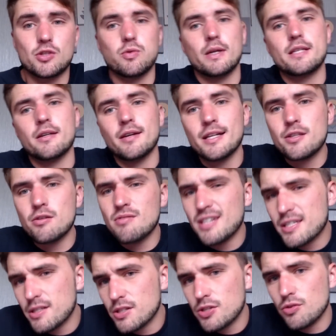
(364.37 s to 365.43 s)
Twitter, and I do
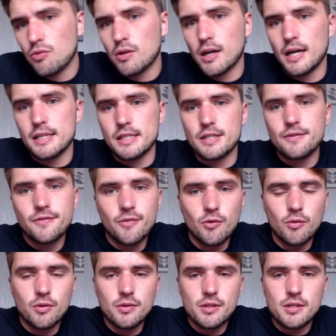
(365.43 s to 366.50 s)
listen to your guys'
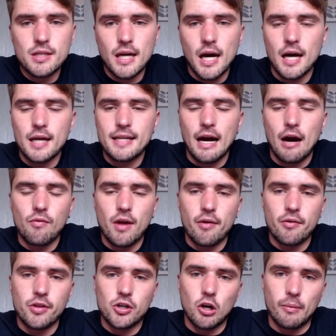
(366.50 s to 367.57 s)
thoughts down there
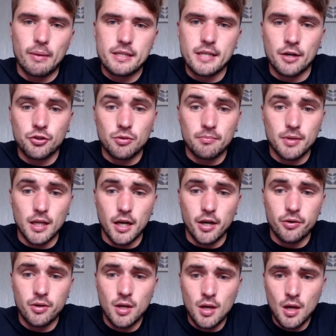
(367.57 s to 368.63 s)
in the comment section below,